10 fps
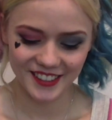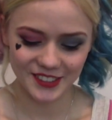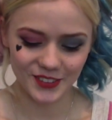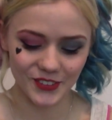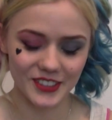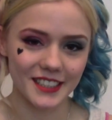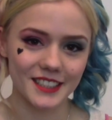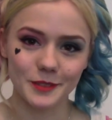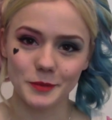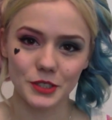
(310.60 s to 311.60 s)
So they
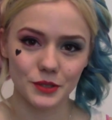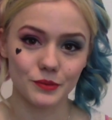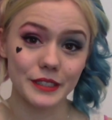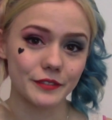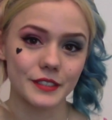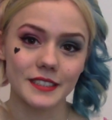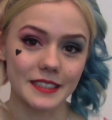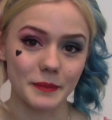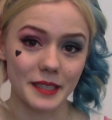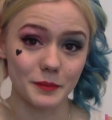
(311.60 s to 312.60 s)
ended up just
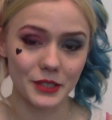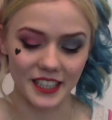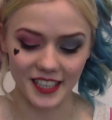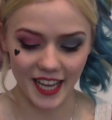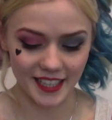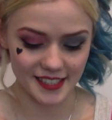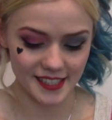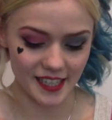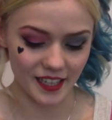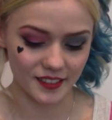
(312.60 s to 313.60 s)
refunding me the money
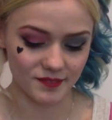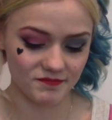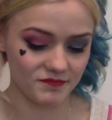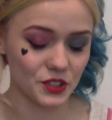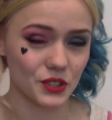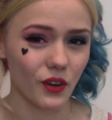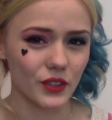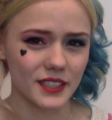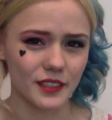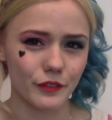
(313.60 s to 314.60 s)
and I just
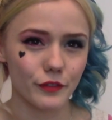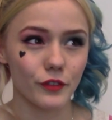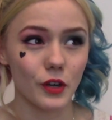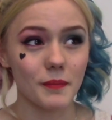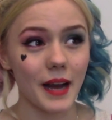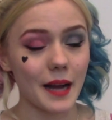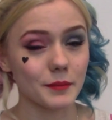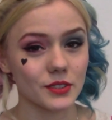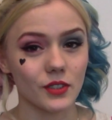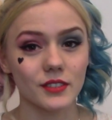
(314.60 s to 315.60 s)
ordered it from
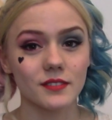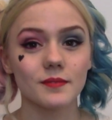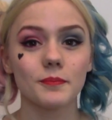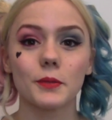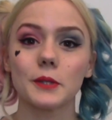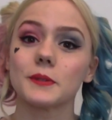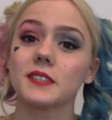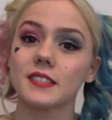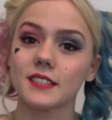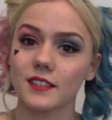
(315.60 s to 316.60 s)
Amazon, but it was
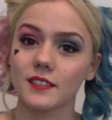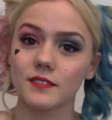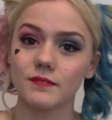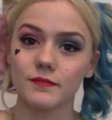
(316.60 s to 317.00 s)
still